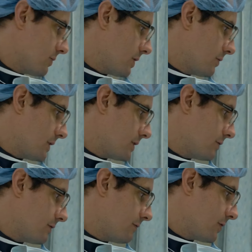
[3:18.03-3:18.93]
follow up
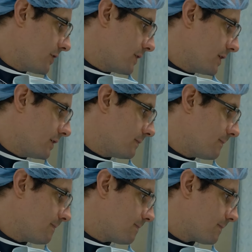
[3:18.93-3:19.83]
on overall pain
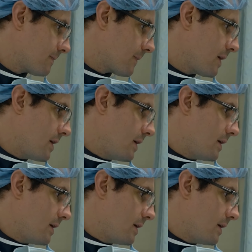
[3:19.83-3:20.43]
improvement after the